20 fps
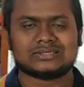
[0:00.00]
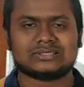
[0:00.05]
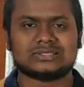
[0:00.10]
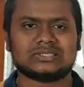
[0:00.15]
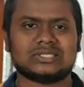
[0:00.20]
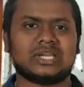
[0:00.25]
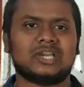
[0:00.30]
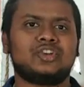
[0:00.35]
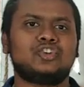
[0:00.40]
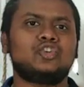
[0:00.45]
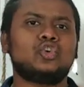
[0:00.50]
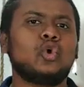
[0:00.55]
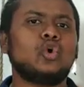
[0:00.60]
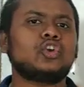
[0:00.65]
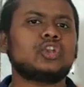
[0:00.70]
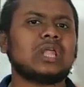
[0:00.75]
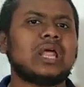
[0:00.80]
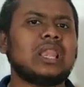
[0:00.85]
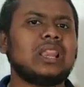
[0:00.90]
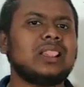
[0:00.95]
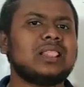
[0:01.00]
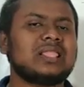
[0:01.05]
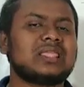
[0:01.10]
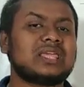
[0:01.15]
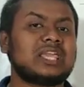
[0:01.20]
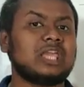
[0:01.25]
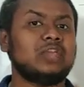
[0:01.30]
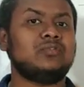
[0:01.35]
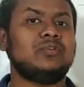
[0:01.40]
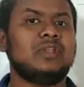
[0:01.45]
the total
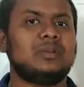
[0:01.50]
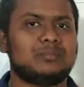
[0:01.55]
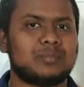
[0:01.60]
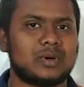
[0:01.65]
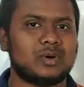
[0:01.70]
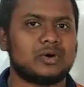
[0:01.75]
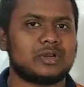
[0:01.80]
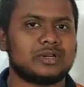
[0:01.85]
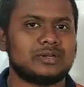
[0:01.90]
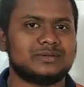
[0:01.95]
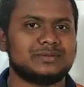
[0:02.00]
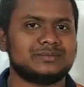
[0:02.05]
given power.